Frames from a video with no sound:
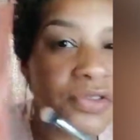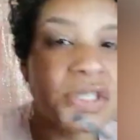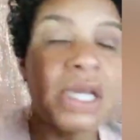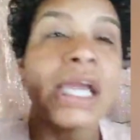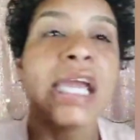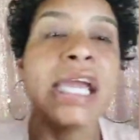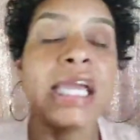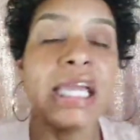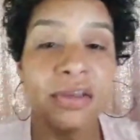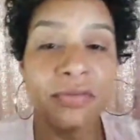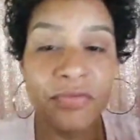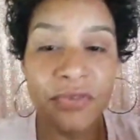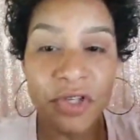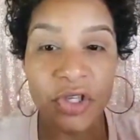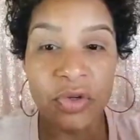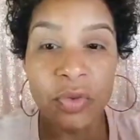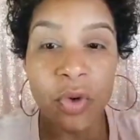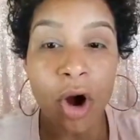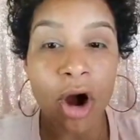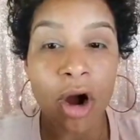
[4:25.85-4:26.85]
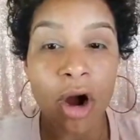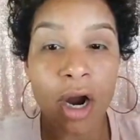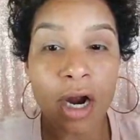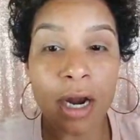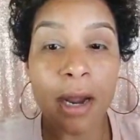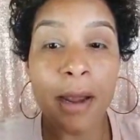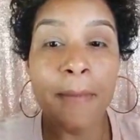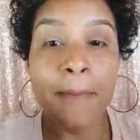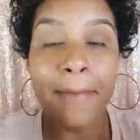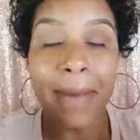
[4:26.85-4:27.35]
If you
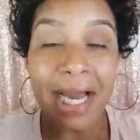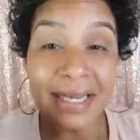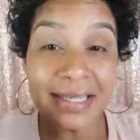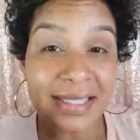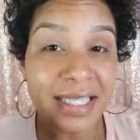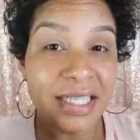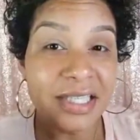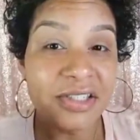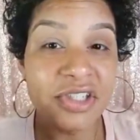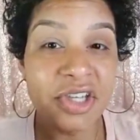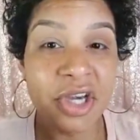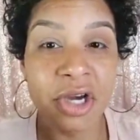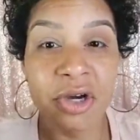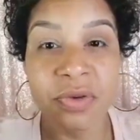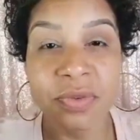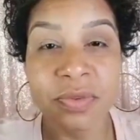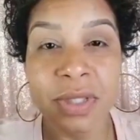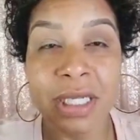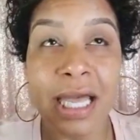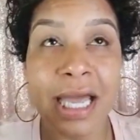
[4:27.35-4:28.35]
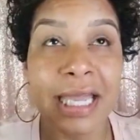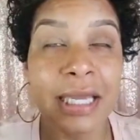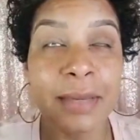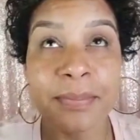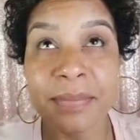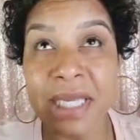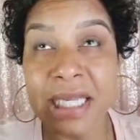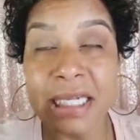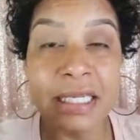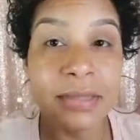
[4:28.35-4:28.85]
are my skin tone, like
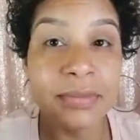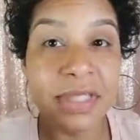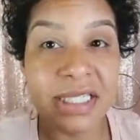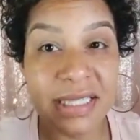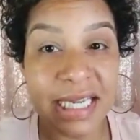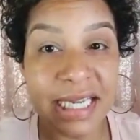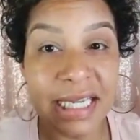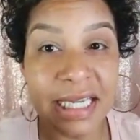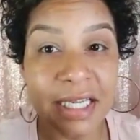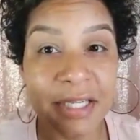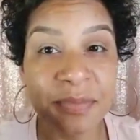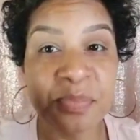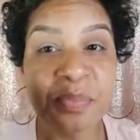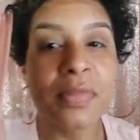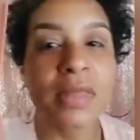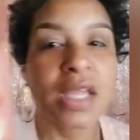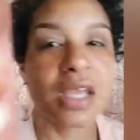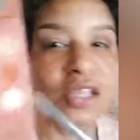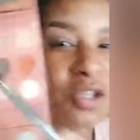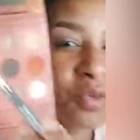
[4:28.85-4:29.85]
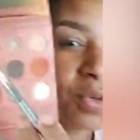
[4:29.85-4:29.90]
medium to tan, you want to